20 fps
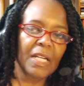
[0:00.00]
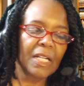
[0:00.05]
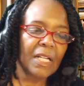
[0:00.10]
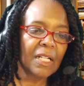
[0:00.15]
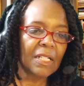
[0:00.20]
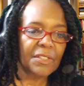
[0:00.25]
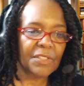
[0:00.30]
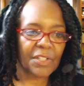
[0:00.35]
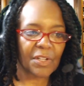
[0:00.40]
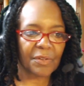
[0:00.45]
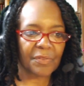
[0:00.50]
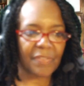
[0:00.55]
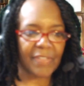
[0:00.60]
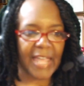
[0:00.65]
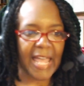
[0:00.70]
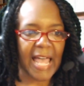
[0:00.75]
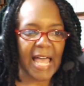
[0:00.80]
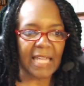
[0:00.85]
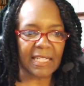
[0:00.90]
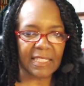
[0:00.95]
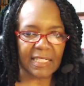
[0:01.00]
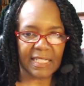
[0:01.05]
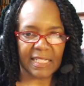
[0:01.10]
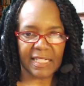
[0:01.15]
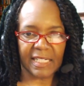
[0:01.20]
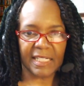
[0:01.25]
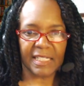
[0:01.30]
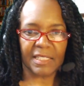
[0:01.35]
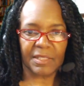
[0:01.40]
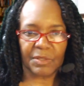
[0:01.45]
So that
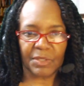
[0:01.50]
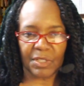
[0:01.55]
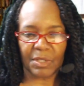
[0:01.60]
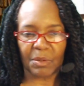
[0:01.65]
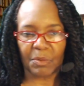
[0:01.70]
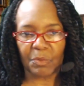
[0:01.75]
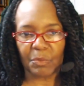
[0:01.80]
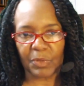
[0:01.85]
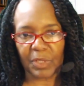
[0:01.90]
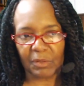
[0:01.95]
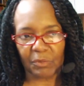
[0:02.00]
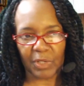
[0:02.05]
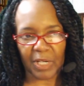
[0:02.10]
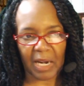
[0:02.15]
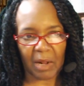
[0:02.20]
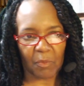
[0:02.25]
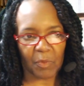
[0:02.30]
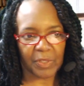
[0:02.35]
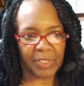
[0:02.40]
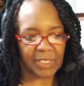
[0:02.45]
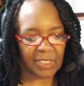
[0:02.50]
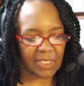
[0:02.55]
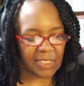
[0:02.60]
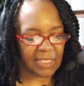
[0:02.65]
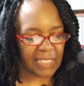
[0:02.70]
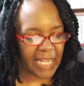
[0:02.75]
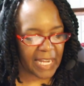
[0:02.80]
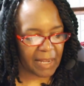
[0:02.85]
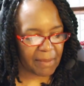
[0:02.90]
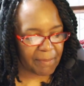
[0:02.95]
is, you know, what I wanted to
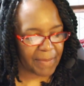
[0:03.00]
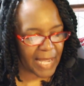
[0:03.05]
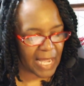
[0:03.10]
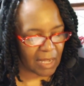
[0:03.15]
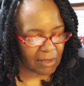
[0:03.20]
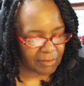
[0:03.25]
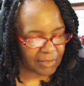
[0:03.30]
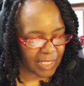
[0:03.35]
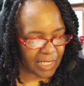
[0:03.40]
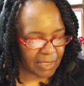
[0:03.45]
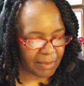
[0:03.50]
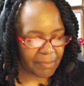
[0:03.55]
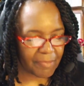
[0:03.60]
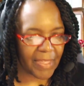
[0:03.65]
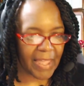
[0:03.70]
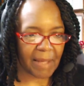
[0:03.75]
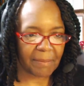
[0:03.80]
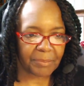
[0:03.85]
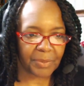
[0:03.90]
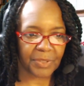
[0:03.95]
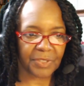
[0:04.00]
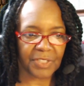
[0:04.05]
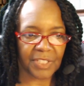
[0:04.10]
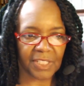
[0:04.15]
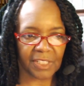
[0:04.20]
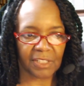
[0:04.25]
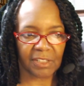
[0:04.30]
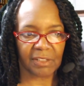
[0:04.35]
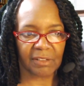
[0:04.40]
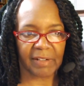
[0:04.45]
say about um, that
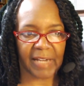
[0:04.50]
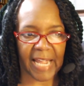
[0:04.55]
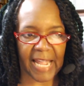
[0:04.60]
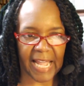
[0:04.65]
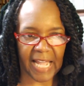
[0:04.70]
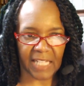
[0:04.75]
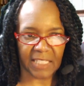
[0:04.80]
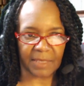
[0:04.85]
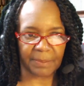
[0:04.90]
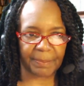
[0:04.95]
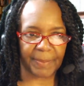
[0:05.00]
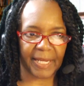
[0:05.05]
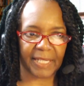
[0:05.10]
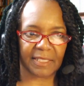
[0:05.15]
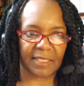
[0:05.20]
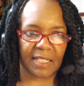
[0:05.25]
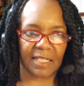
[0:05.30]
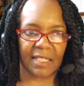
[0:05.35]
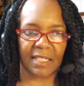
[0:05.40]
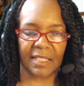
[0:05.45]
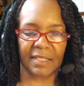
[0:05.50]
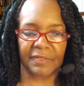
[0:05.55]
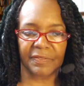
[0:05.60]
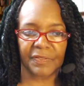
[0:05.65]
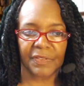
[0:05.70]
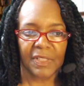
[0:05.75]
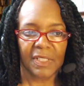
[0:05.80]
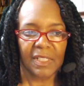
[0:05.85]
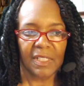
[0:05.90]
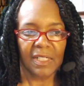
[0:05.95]
particular aspect of,
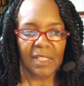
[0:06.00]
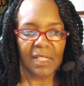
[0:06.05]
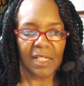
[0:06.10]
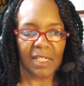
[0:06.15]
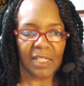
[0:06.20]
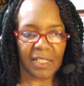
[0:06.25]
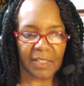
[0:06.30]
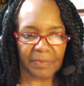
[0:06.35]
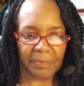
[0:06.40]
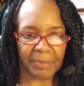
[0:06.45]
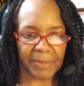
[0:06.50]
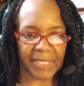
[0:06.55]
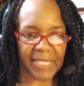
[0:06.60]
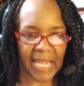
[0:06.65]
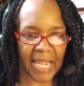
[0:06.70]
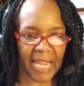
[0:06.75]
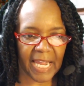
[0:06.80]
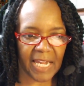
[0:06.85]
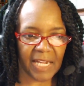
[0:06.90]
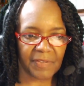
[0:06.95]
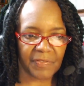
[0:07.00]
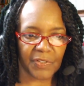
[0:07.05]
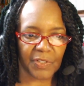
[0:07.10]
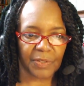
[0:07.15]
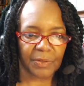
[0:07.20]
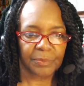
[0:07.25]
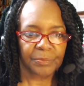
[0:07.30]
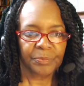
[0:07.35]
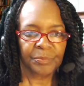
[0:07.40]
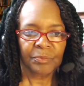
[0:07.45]
of behavior.
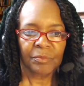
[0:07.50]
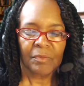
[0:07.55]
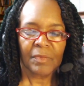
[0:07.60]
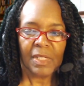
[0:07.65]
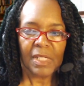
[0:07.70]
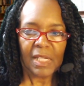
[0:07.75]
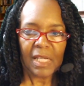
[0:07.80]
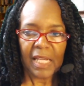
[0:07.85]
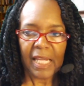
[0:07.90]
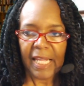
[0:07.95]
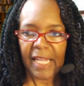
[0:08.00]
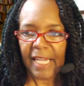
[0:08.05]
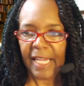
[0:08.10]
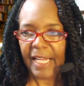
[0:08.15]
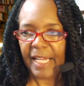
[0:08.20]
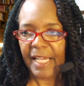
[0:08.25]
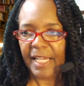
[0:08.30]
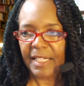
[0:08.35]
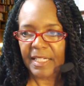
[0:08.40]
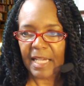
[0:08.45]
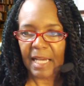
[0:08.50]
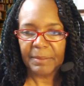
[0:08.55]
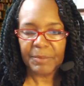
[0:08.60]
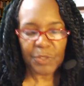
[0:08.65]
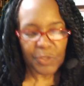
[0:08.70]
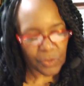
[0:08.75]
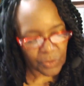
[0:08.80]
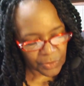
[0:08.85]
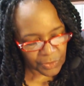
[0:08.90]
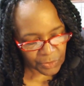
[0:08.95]
And I'm
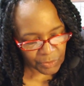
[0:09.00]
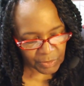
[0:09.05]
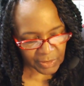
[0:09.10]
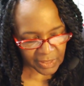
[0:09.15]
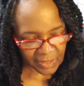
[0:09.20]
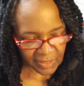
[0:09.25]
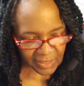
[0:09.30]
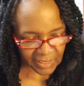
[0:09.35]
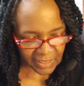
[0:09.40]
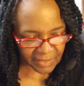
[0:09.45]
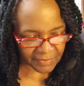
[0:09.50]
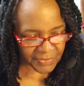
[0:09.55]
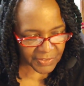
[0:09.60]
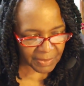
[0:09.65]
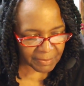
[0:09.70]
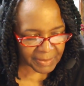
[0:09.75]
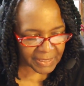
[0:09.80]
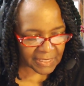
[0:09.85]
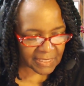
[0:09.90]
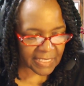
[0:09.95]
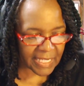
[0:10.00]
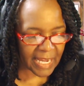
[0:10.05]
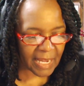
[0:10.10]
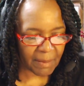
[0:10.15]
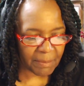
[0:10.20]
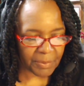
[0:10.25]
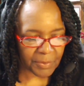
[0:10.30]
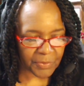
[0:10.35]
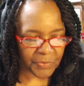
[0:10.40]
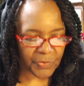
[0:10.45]
sure you can think of some
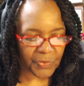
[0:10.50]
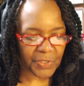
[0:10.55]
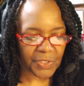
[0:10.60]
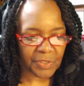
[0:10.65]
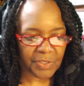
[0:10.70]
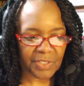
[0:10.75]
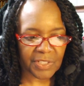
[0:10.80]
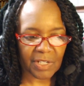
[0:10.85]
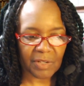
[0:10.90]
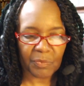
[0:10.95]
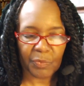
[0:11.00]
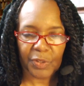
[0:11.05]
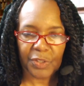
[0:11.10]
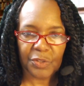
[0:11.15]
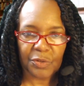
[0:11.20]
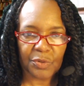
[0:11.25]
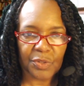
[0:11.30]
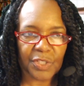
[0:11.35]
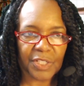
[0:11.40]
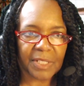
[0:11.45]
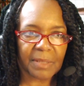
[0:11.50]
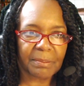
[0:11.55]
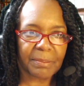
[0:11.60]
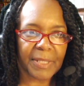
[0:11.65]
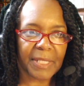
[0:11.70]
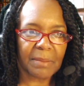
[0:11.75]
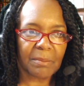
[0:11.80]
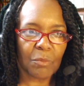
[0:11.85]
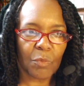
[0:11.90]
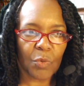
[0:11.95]
examples for yourself where you could have
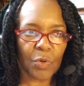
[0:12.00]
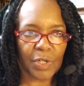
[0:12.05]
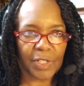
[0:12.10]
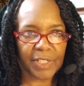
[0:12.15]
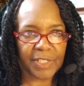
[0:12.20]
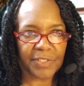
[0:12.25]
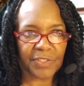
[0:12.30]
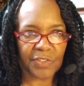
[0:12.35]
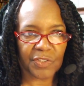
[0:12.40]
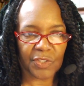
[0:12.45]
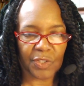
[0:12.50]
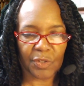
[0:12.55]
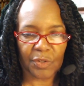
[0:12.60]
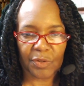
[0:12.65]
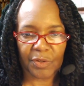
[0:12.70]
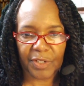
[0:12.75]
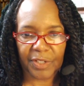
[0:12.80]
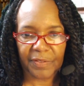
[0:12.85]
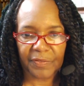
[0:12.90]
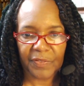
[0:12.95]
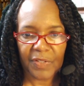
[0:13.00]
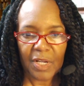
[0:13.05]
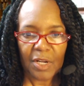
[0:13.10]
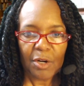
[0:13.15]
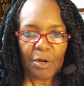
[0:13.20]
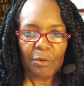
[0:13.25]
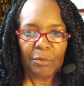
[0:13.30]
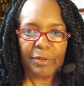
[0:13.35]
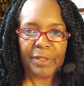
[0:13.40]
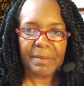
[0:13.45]
been more assertive.
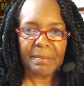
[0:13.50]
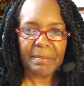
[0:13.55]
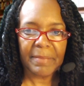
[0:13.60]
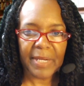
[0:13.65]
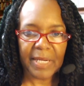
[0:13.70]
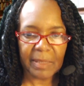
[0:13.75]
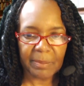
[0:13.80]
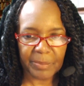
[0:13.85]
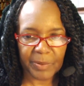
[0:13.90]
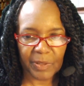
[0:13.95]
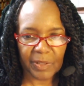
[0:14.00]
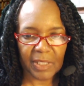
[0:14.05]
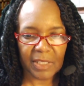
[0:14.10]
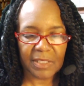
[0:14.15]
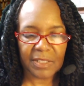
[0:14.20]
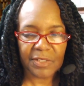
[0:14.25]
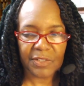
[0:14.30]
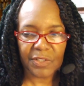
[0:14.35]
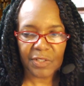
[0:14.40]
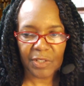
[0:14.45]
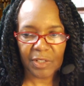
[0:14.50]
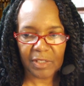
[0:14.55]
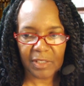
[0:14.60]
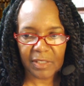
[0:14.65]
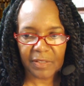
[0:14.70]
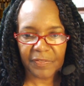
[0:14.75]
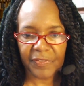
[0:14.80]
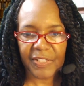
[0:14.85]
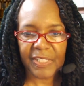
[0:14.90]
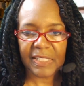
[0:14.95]
Remember,
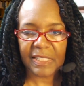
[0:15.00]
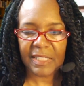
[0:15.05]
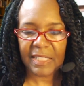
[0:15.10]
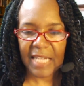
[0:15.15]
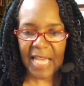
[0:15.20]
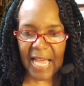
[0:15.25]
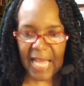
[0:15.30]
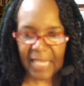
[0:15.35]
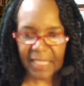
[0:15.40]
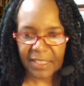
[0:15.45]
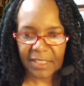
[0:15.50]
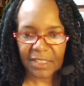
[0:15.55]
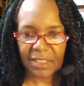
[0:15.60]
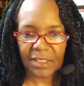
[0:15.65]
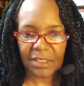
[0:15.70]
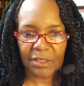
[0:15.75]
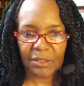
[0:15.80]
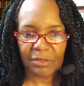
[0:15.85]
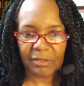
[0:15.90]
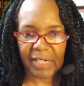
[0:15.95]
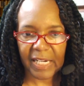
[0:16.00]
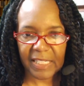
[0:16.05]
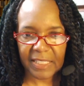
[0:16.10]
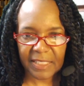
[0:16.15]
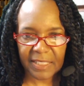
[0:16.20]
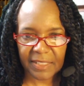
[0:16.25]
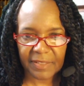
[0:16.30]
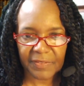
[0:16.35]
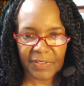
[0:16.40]
assertive is not aggressive.